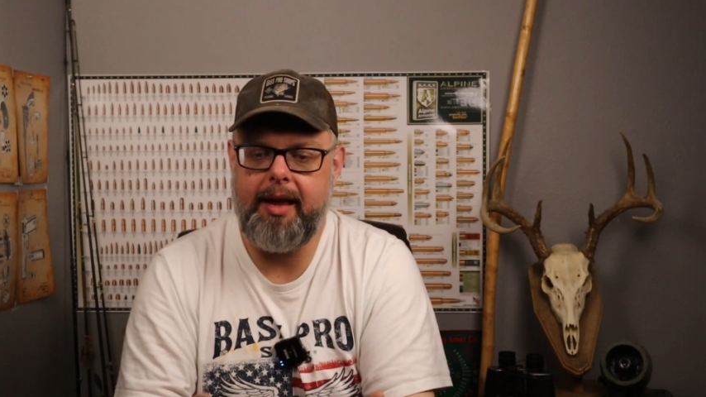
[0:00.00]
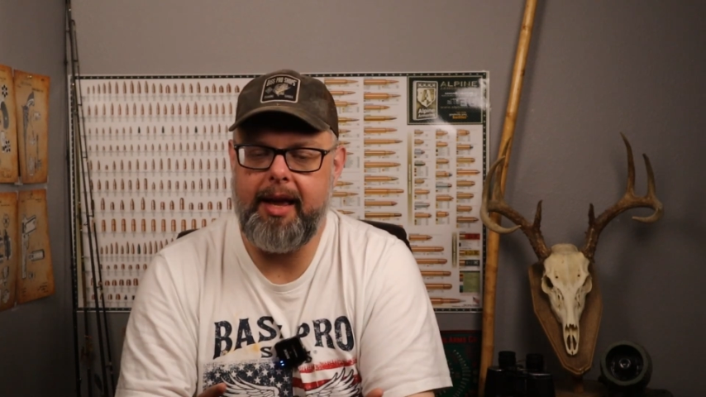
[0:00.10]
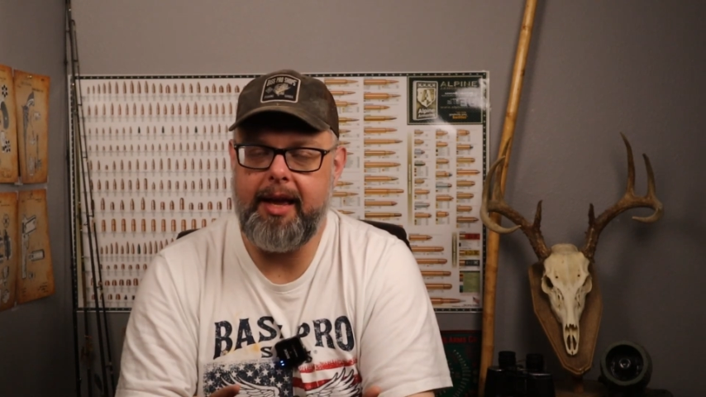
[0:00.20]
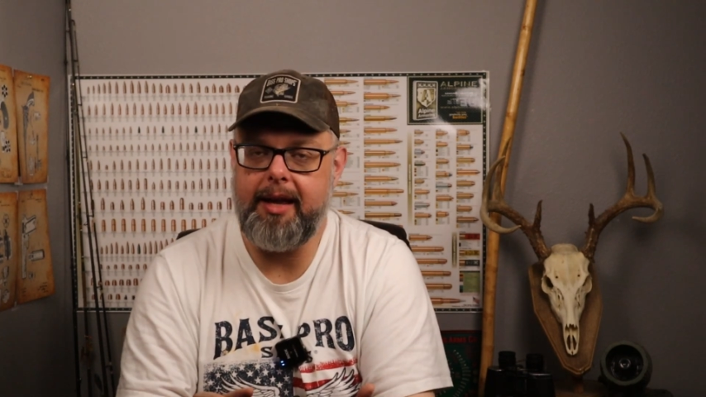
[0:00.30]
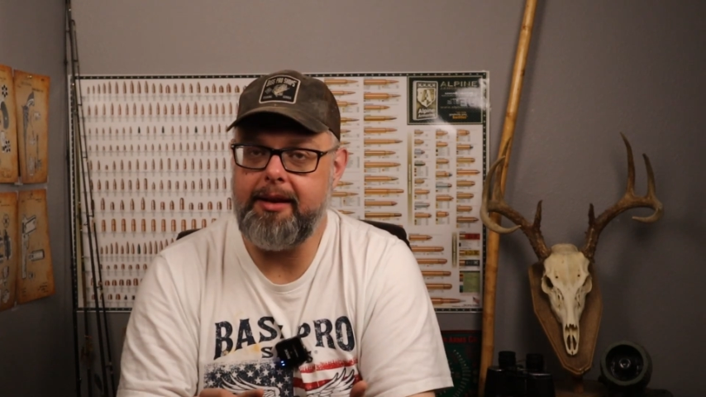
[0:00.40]

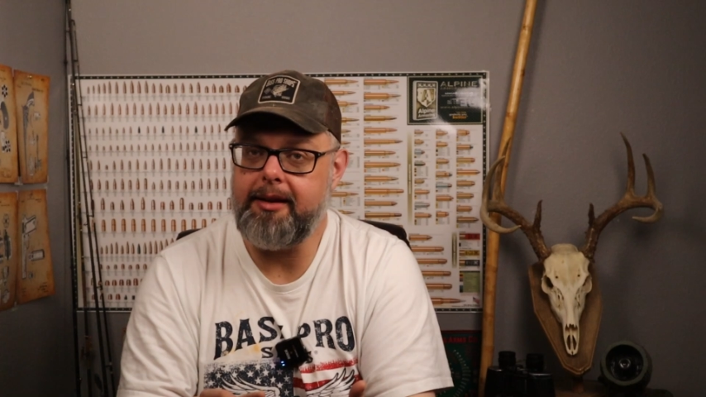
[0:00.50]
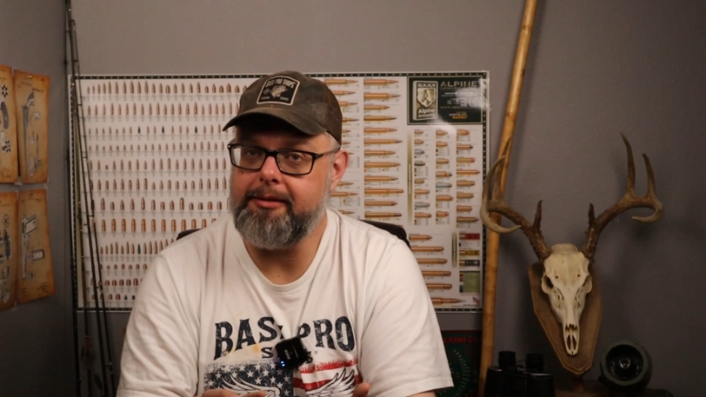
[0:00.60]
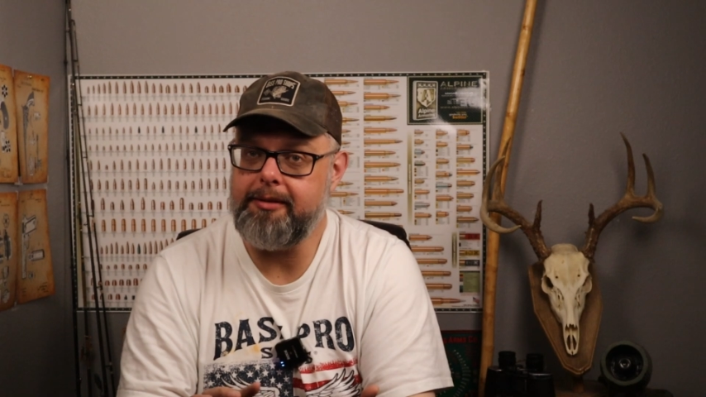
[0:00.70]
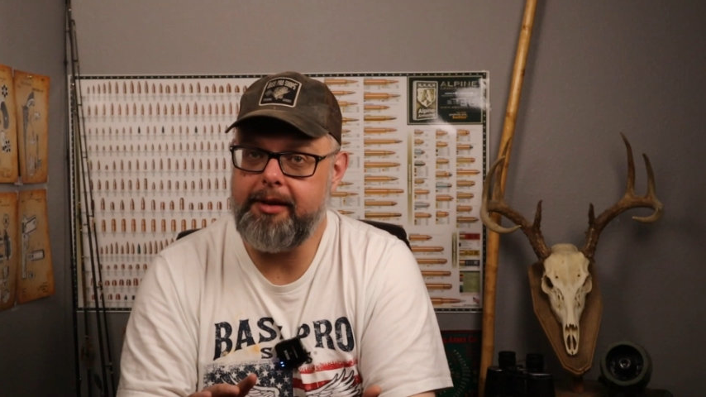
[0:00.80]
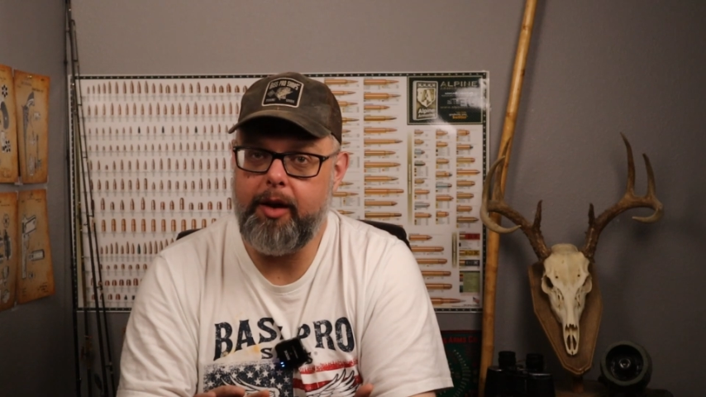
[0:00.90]
And,
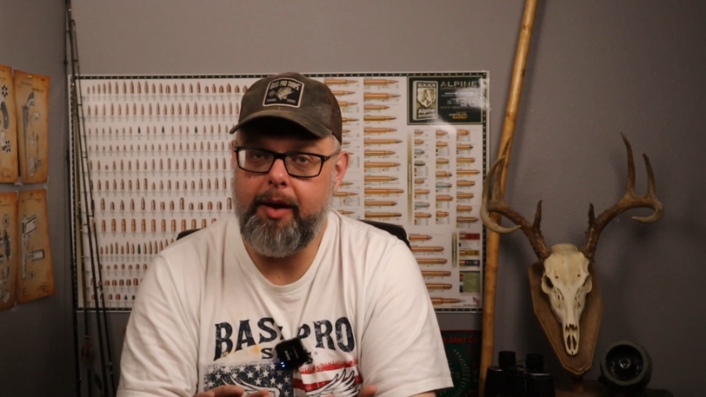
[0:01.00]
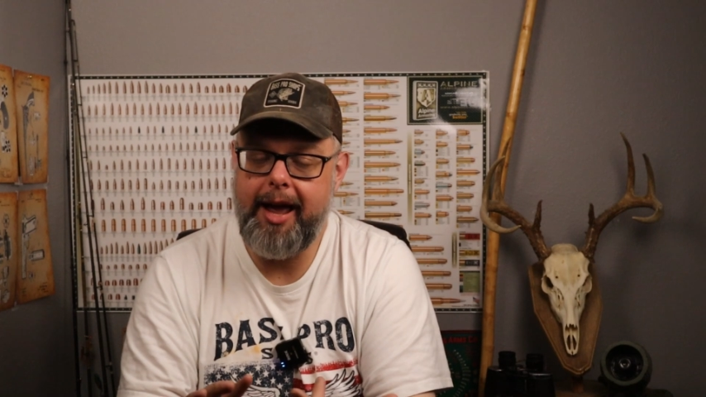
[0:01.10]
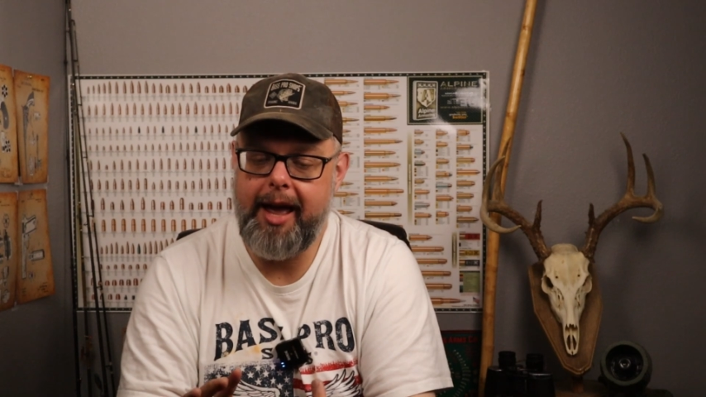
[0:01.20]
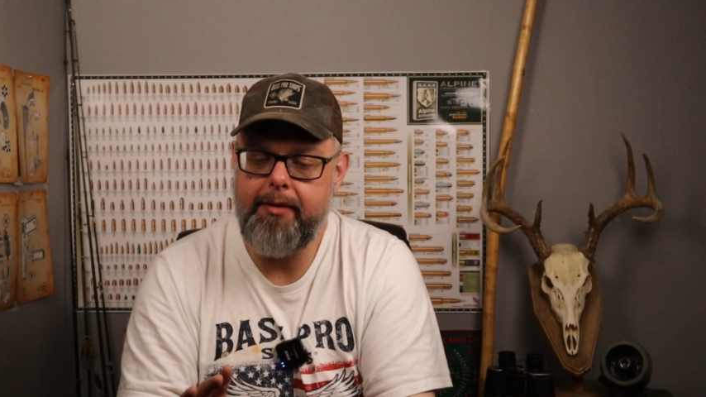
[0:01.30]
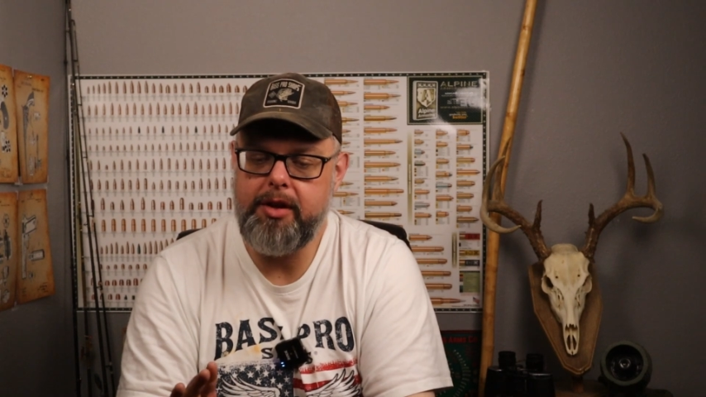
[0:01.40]
you know, I
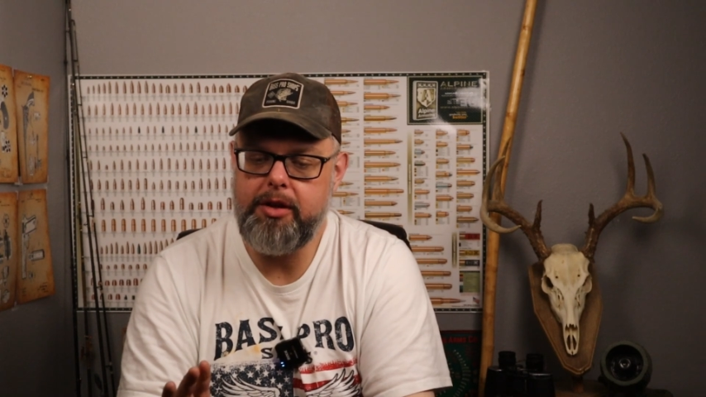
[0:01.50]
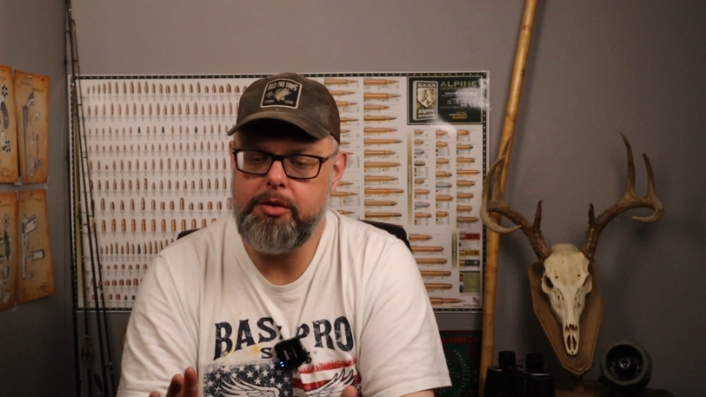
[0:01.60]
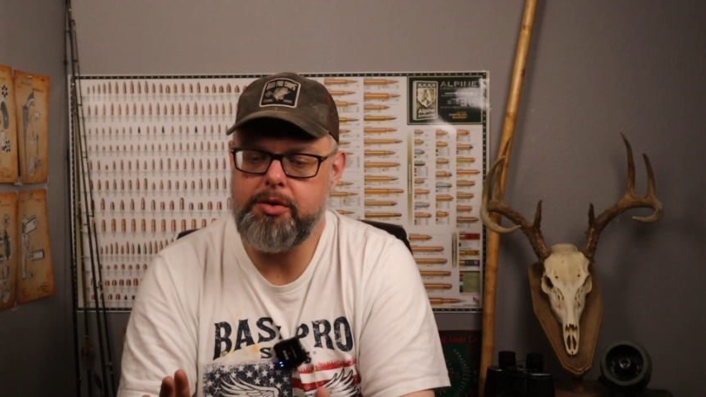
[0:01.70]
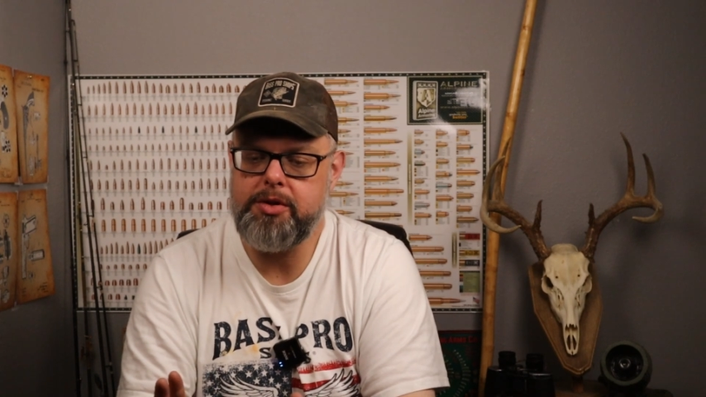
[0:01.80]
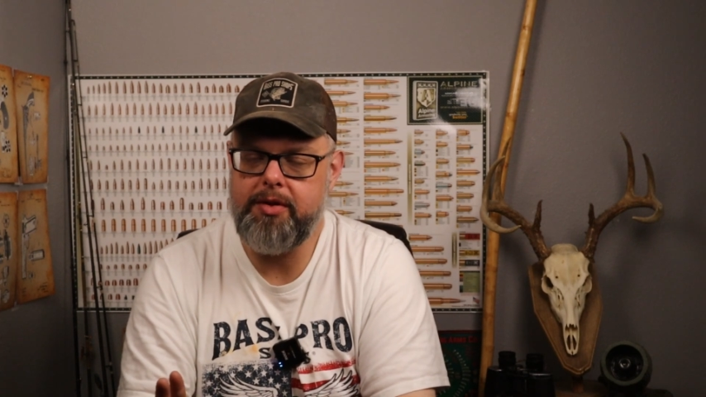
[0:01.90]
haven't
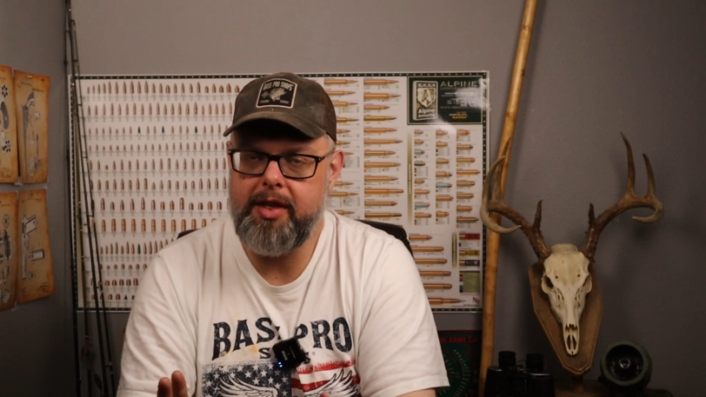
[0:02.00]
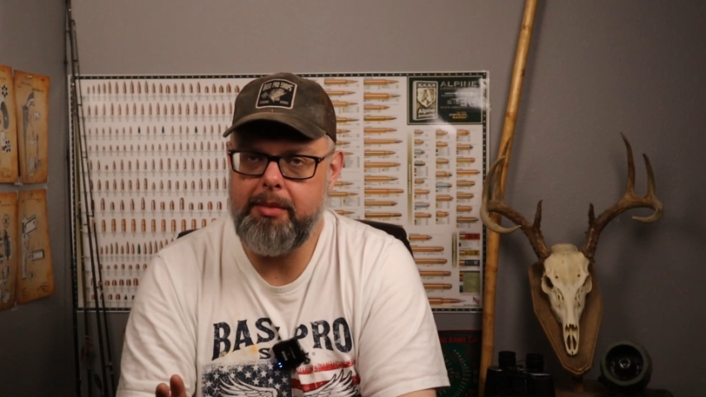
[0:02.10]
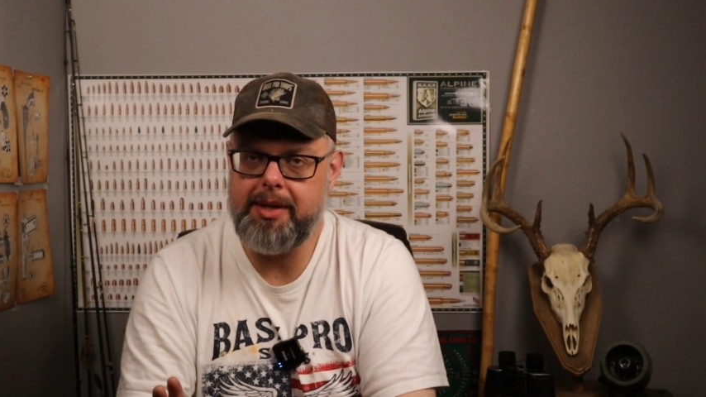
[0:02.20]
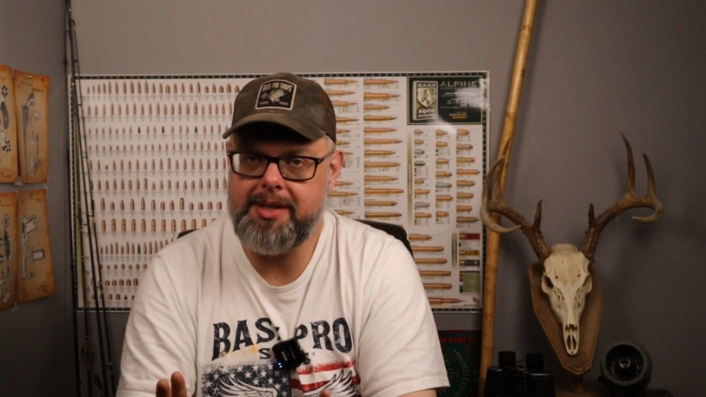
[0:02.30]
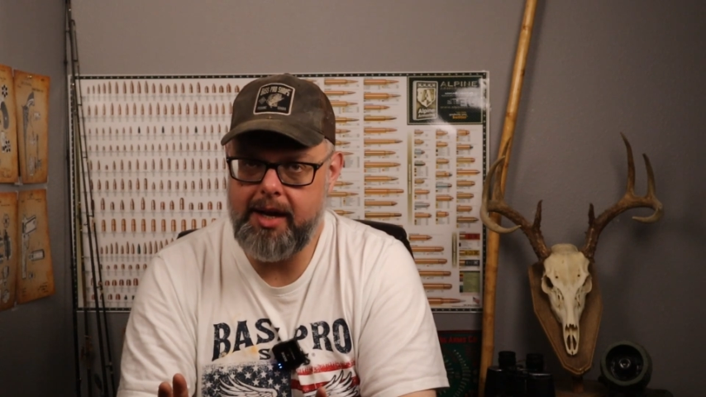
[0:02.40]
used
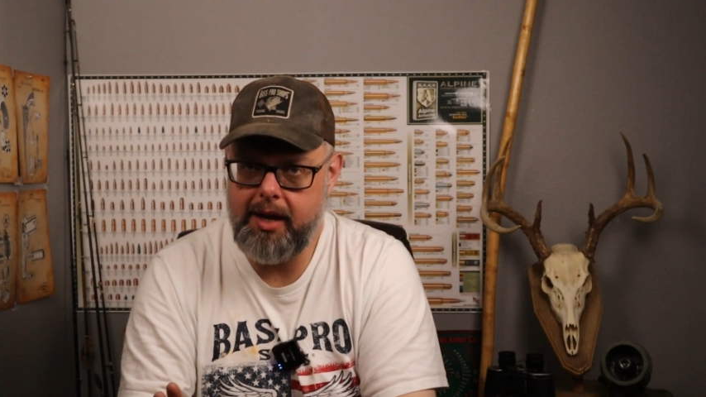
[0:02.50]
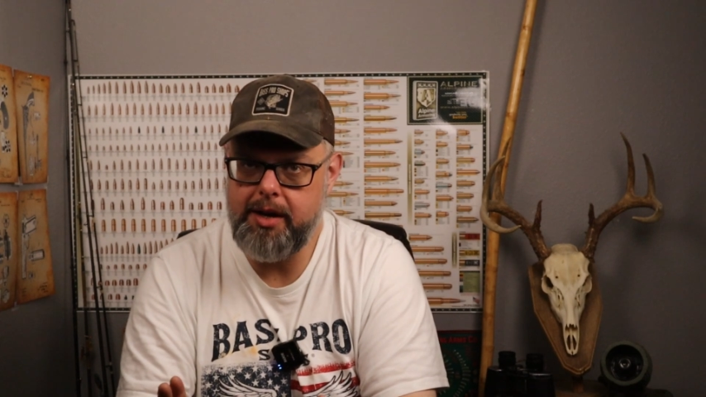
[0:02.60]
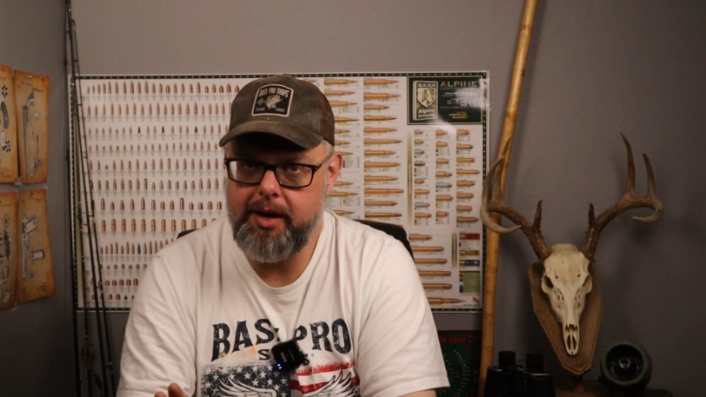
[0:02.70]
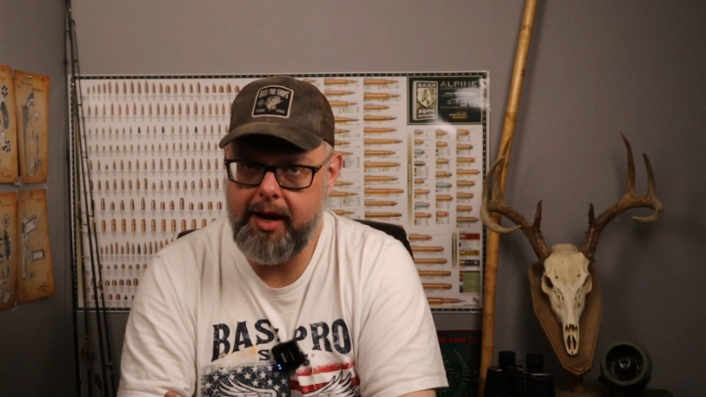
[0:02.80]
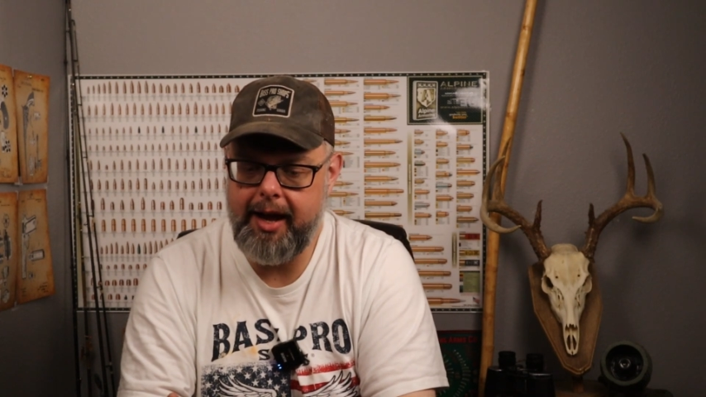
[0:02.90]
them a
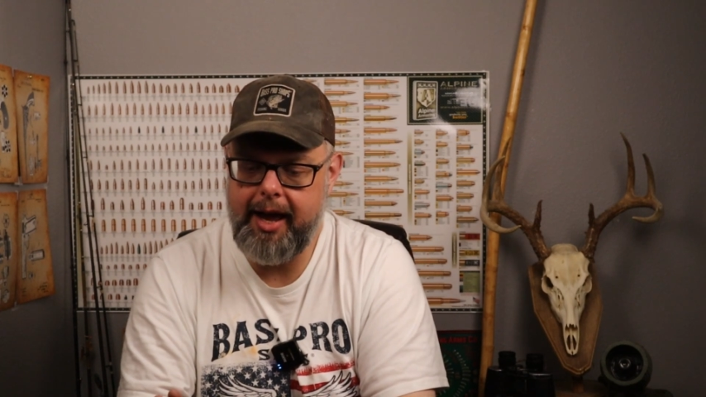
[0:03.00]
ton yet.